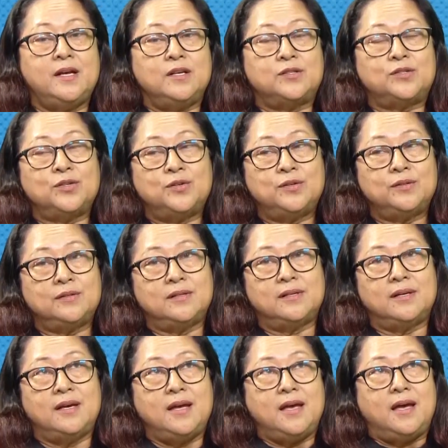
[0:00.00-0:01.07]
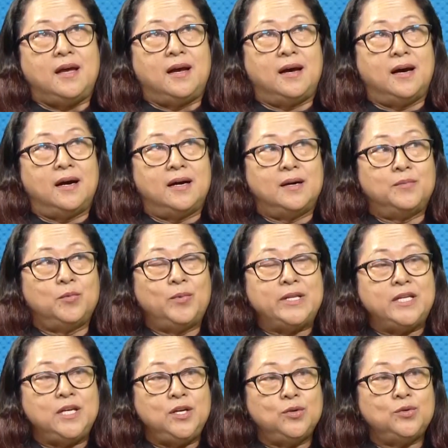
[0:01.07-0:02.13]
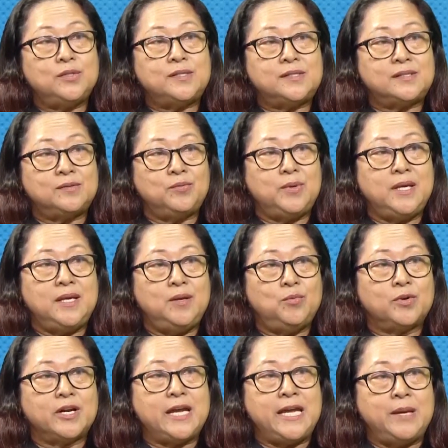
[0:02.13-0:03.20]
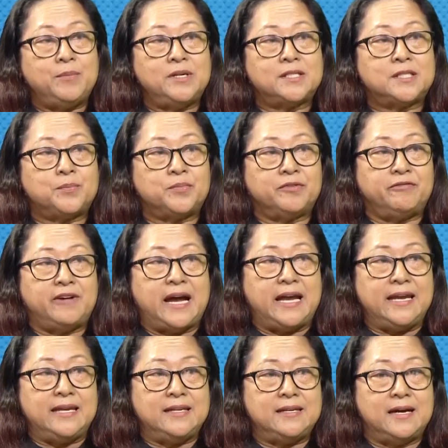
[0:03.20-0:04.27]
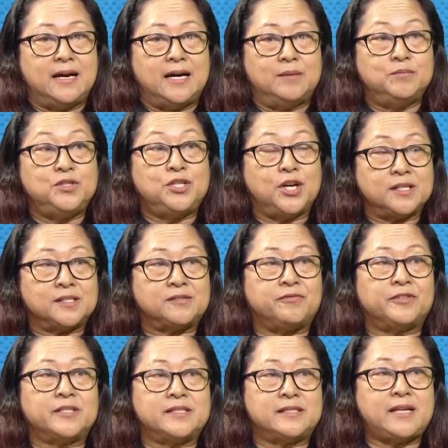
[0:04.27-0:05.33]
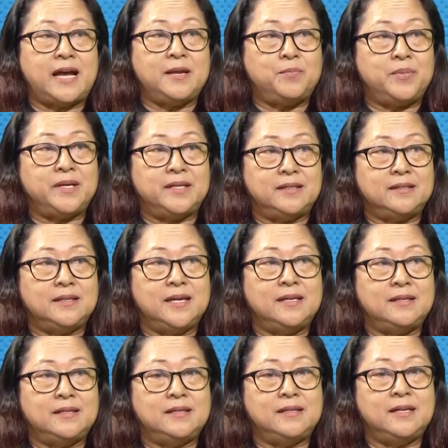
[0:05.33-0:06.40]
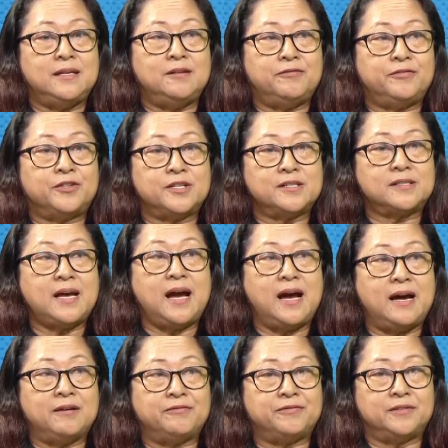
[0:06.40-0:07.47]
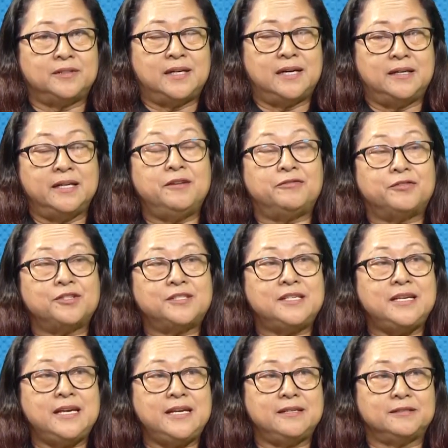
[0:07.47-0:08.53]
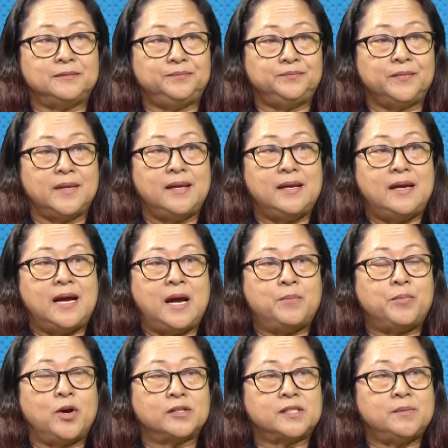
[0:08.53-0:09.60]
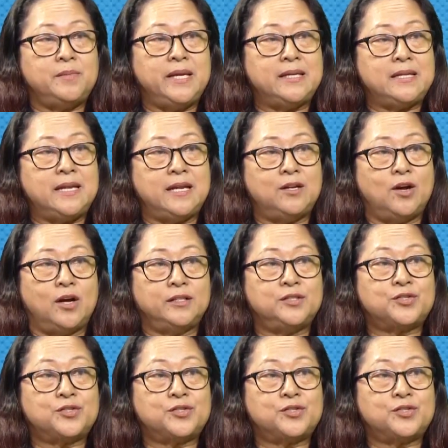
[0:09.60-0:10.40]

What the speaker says: So with the youths, we were able to provide just for stipend in the first half, in the first year, approximately another